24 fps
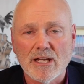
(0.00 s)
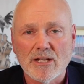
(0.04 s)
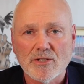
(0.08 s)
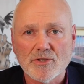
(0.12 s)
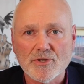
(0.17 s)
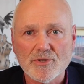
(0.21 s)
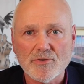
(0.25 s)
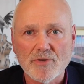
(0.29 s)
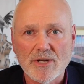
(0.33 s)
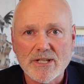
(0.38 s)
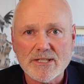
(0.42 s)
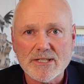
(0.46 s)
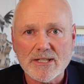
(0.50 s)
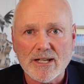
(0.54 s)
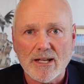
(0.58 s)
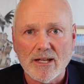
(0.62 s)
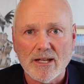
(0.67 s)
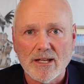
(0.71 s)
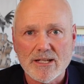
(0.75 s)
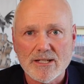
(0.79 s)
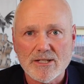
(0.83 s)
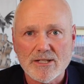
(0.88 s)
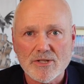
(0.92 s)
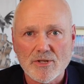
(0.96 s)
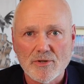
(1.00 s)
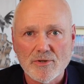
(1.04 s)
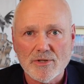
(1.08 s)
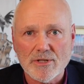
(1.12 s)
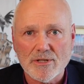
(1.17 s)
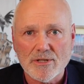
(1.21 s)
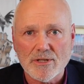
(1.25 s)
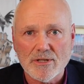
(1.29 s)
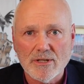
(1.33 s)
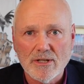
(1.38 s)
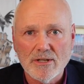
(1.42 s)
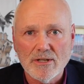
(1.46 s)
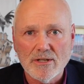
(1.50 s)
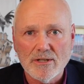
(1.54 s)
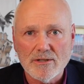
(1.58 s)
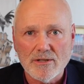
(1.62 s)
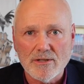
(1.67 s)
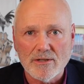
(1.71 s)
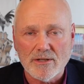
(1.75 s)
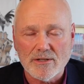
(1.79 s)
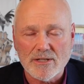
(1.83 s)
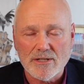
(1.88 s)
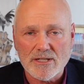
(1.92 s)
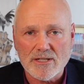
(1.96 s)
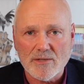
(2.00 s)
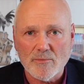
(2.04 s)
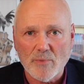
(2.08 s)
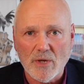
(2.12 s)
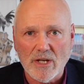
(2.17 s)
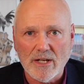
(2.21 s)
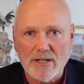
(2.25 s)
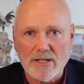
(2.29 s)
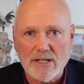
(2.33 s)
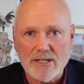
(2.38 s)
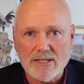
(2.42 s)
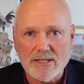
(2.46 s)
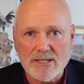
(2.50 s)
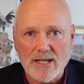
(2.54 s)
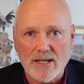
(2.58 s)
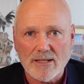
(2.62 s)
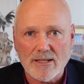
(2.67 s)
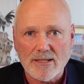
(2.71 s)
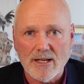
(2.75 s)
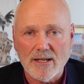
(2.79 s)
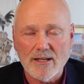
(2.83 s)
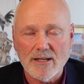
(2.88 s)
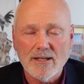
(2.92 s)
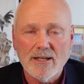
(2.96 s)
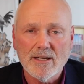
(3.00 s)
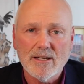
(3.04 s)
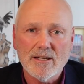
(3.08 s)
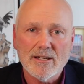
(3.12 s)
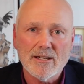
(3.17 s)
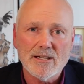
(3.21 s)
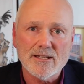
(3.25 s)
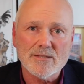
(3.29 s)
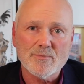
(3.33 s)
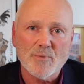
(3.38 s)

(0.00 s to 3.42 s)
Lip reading: intrinsically suited to the disability sector, it's